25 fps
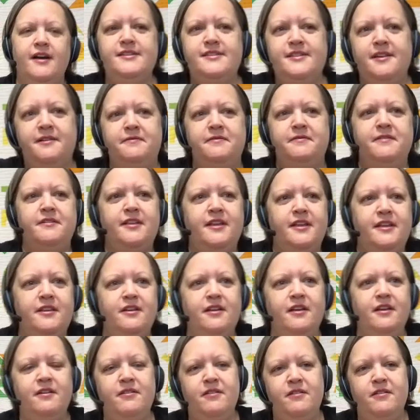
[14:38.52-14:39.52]

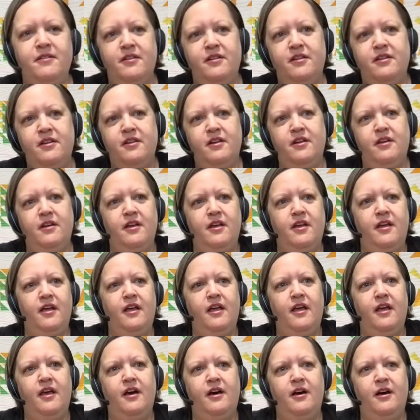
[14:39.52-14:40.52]
definitely
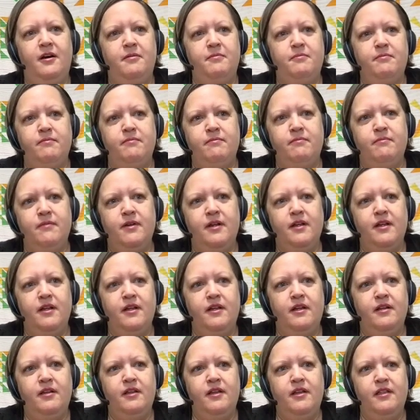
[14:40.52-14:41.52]
um
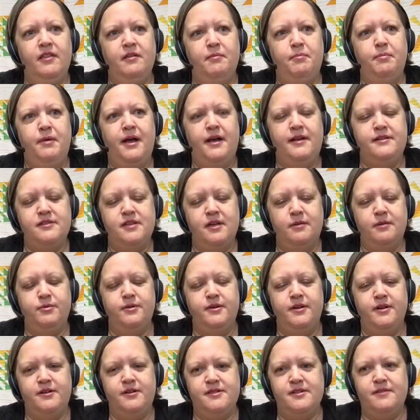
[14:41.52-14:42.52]
in the past couple
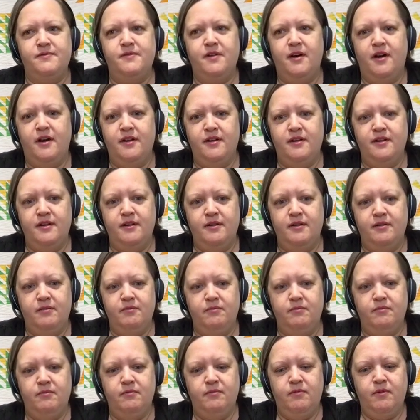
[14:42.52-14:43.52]
years have gotten
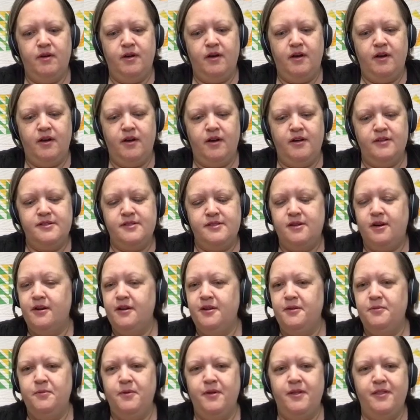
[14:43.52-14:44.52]

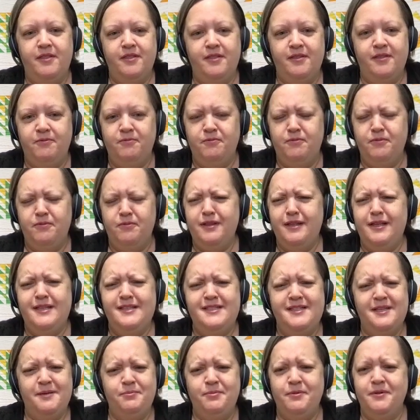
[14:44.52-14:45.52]
started with really
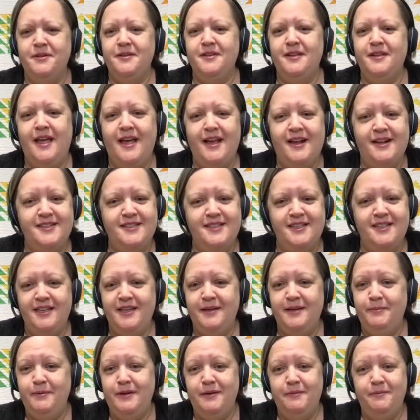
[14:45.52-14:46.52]
simple
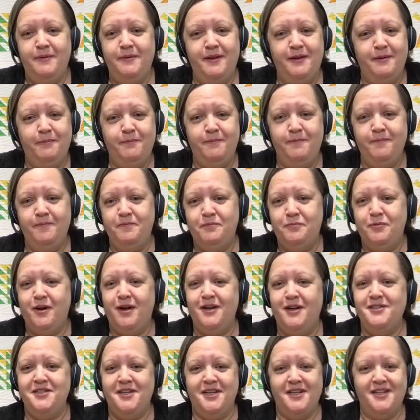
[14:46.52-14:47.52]
hexy EPP
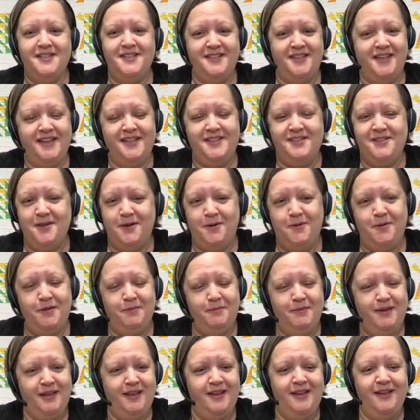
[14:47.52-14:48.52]
projects that I took
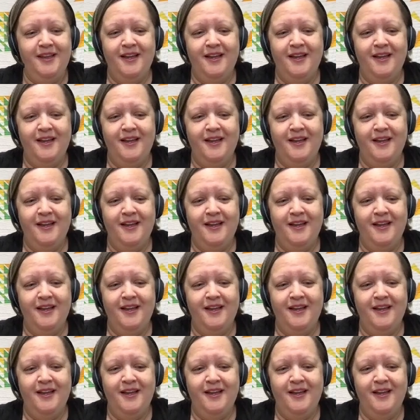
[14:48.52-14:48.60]
with me